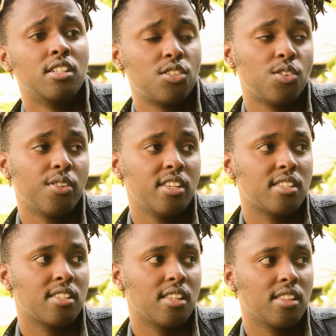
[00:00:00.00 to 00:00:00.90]
So
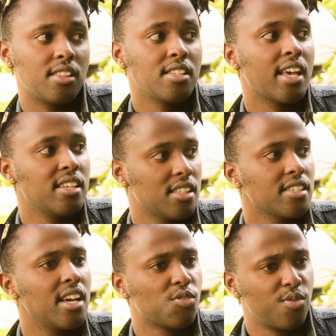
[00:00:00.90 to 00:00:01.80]
these guys
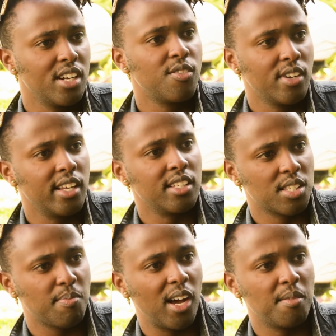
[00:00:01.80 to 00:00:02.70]
really, really
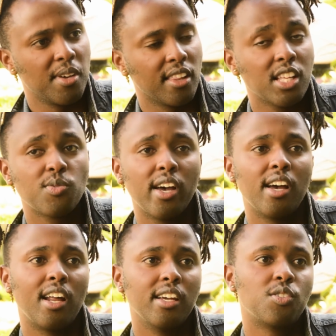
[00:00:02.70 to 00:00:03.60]
inspire me, and that's why
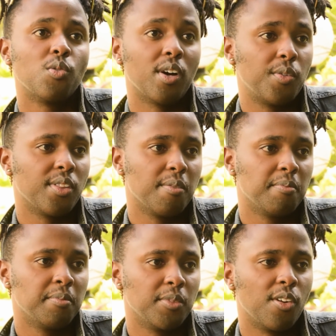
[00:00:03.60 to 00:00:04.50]
I like to work with them,
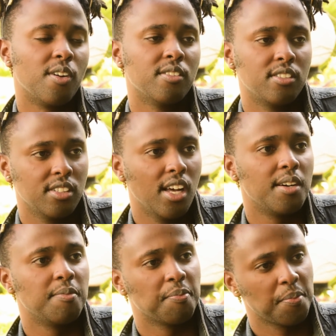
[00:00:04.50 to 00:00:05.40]
you know. Yeah.